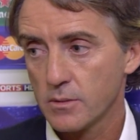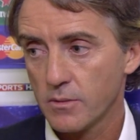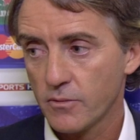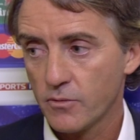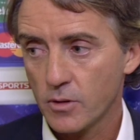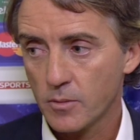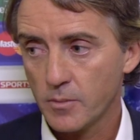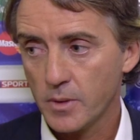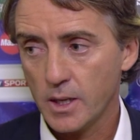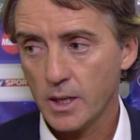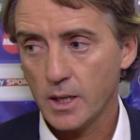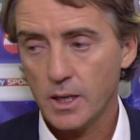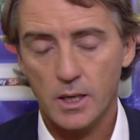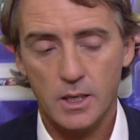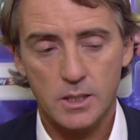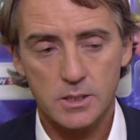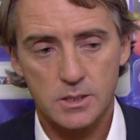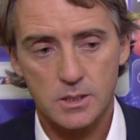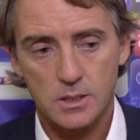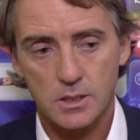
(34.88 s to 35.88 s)
For
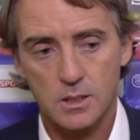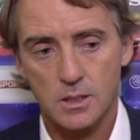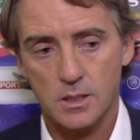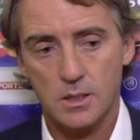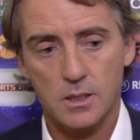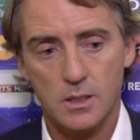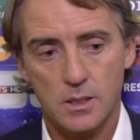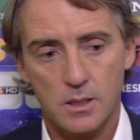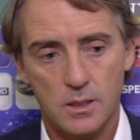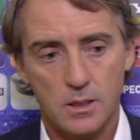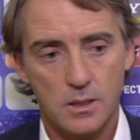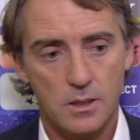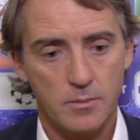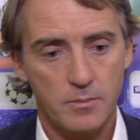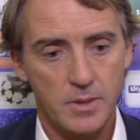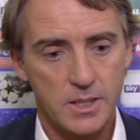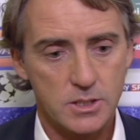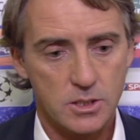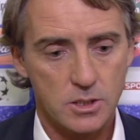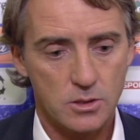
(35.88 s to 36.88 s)
me, it's a
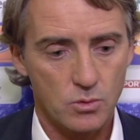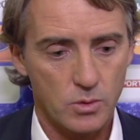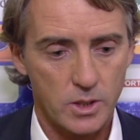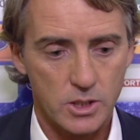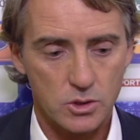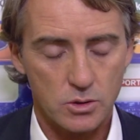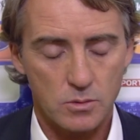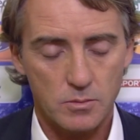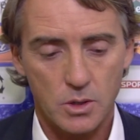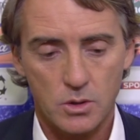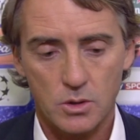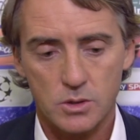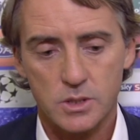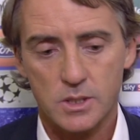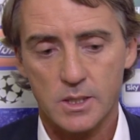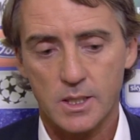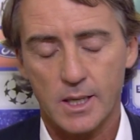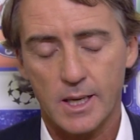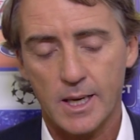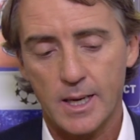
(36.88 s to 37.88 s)
bad situation, because
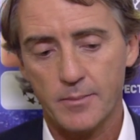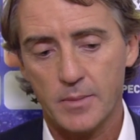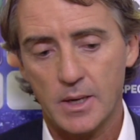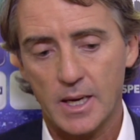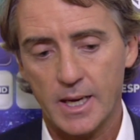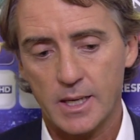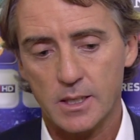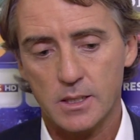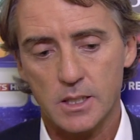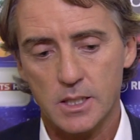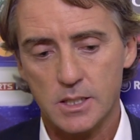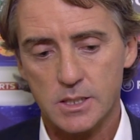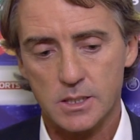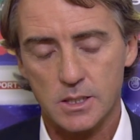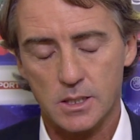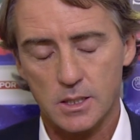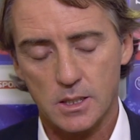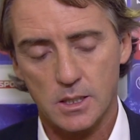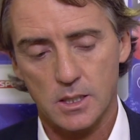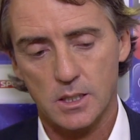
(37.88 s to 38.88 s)
in a game like this,
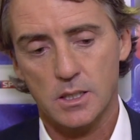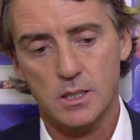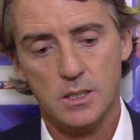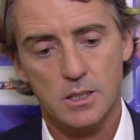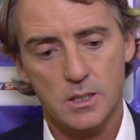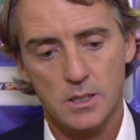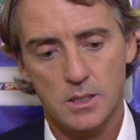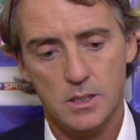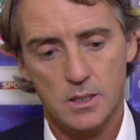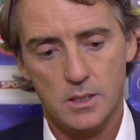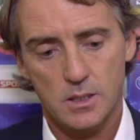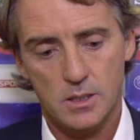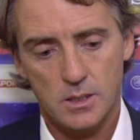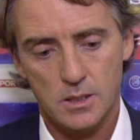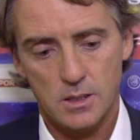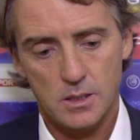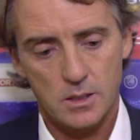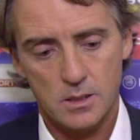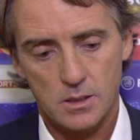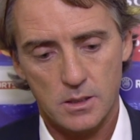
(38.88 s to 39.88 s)

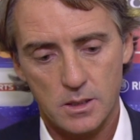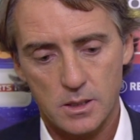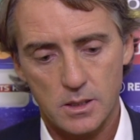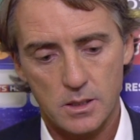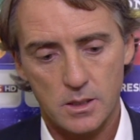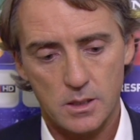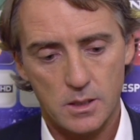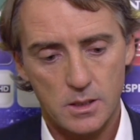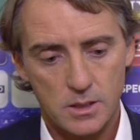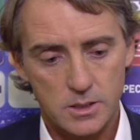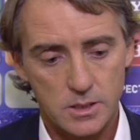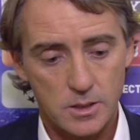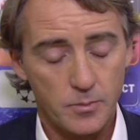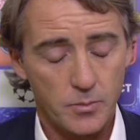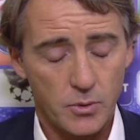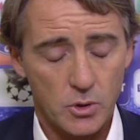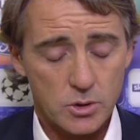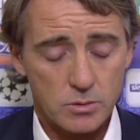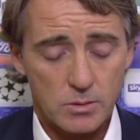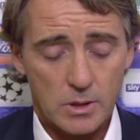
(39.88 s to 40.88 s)
it's
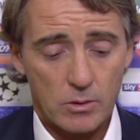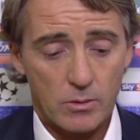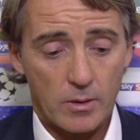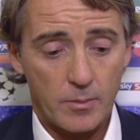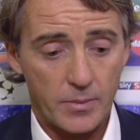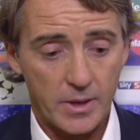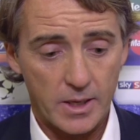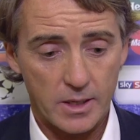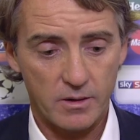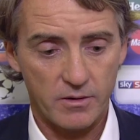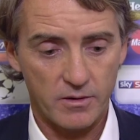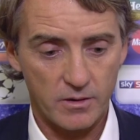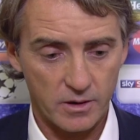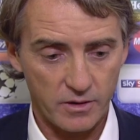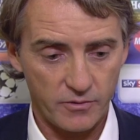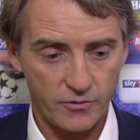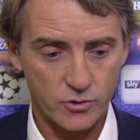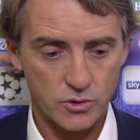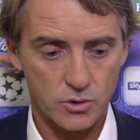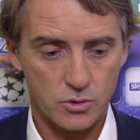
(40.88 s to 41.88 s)
impossible that one player
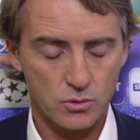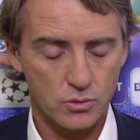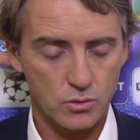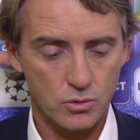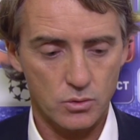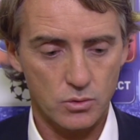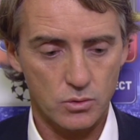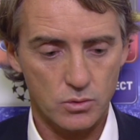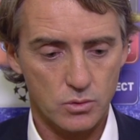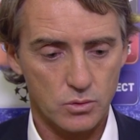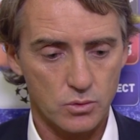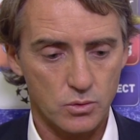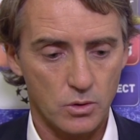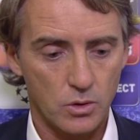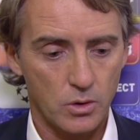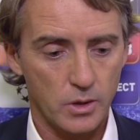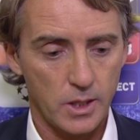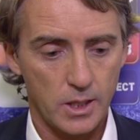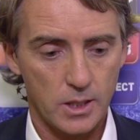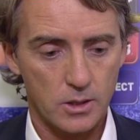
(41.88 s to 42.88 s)
refuse to
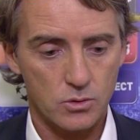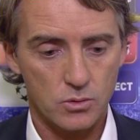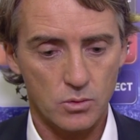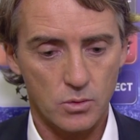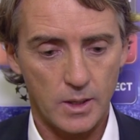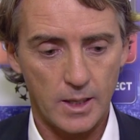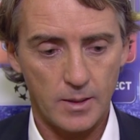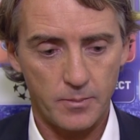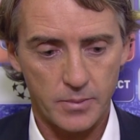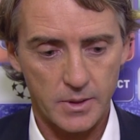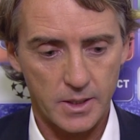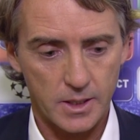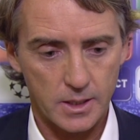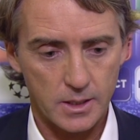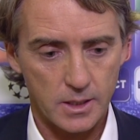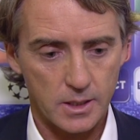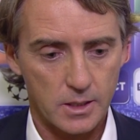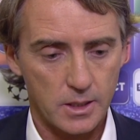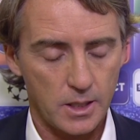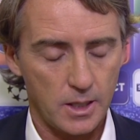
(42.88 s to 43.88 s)
go in, to help
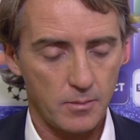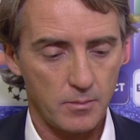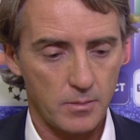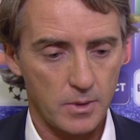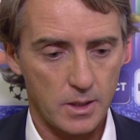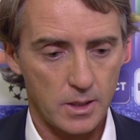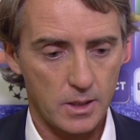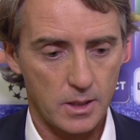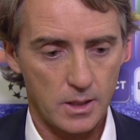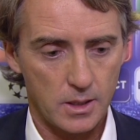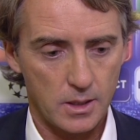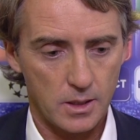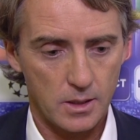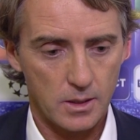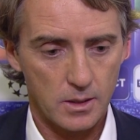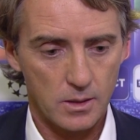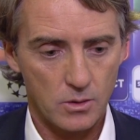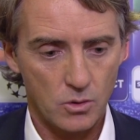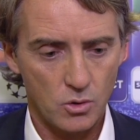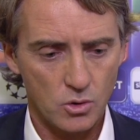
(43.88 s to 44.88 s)
the team.
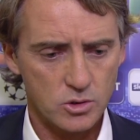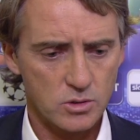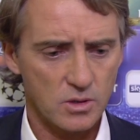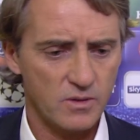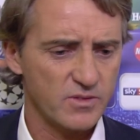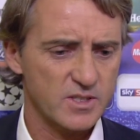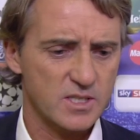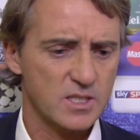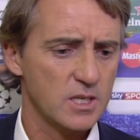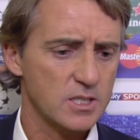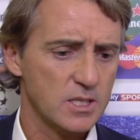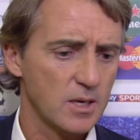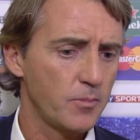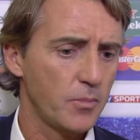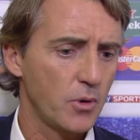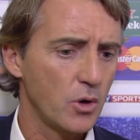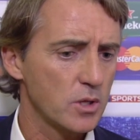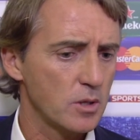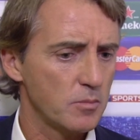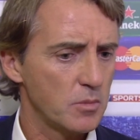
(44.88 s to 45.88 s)
Also, if it's
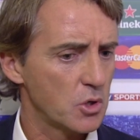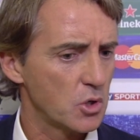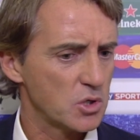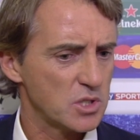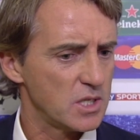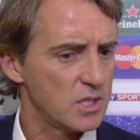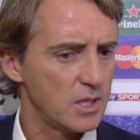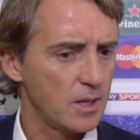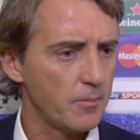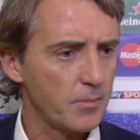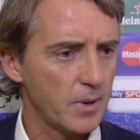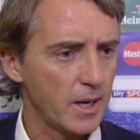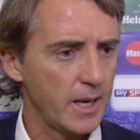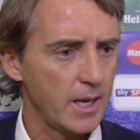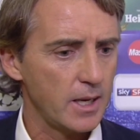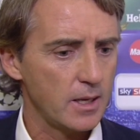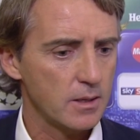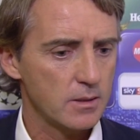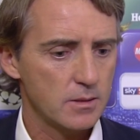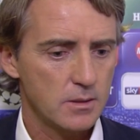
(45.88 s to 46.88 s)
disappointing because he didn't
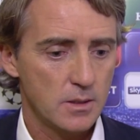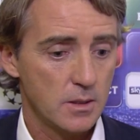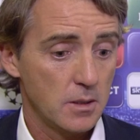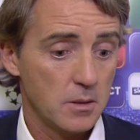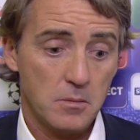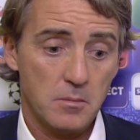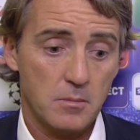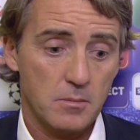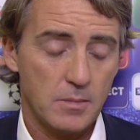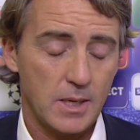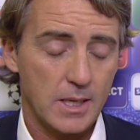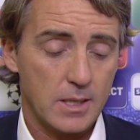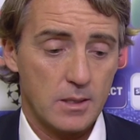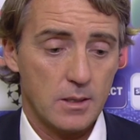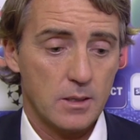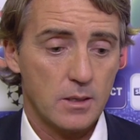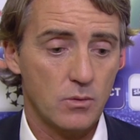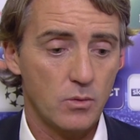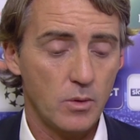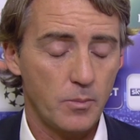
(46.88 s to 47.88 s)
play.
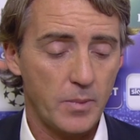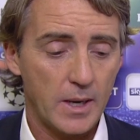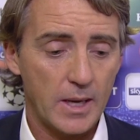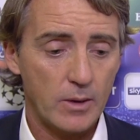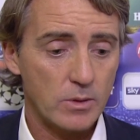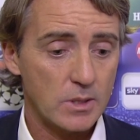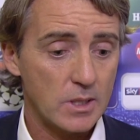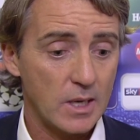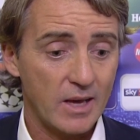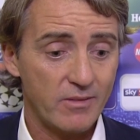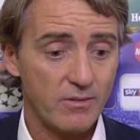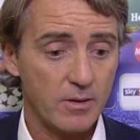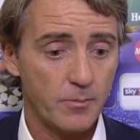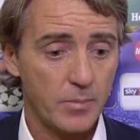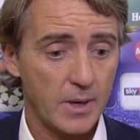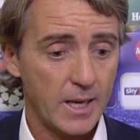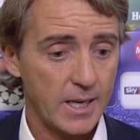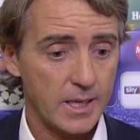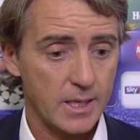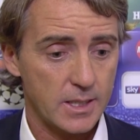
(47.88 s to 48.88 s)
But we play with 11
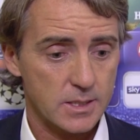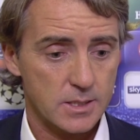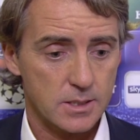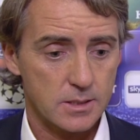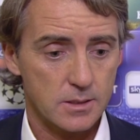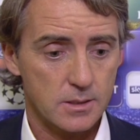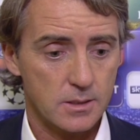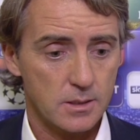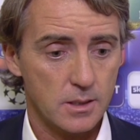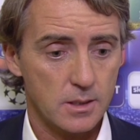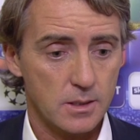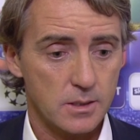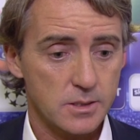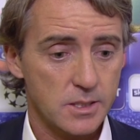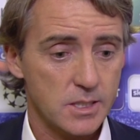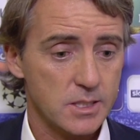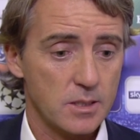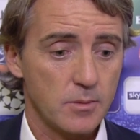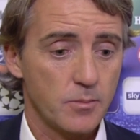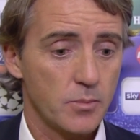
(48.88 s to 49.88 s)
players. This
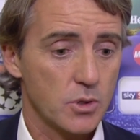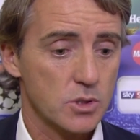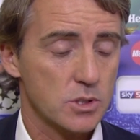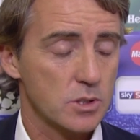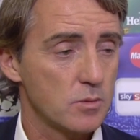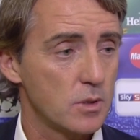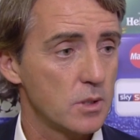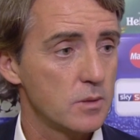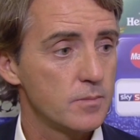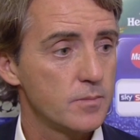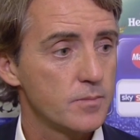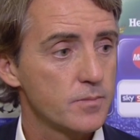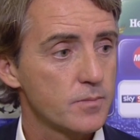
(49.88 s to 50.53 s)
is impossible.